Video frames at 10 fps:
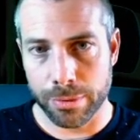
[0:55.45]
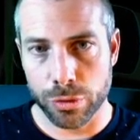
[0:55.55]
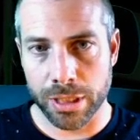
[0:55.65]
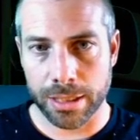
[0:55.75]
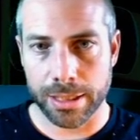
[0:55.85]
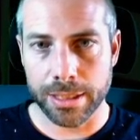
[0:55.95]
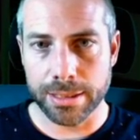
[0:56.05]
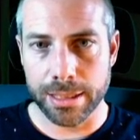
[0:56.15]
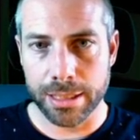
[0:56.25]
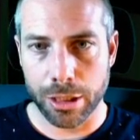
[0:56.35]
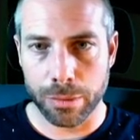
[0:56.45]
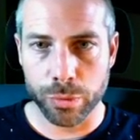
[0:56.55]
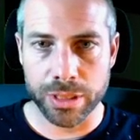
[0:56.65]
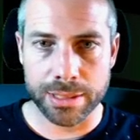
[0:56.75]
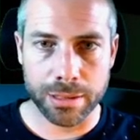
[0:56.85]
you can easily come
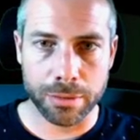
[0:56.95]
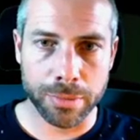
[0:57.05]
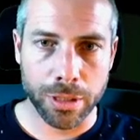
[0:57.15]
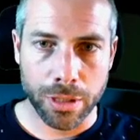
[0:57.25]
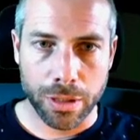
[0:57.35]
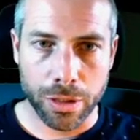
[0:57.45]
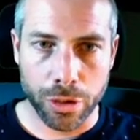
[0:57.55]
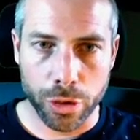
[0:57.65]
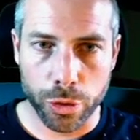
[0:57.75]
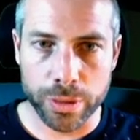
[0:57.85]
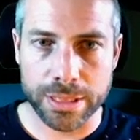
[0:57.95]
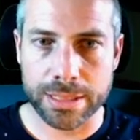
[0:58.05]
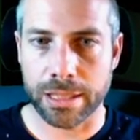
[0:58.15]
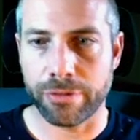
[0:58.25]
with some heuristic.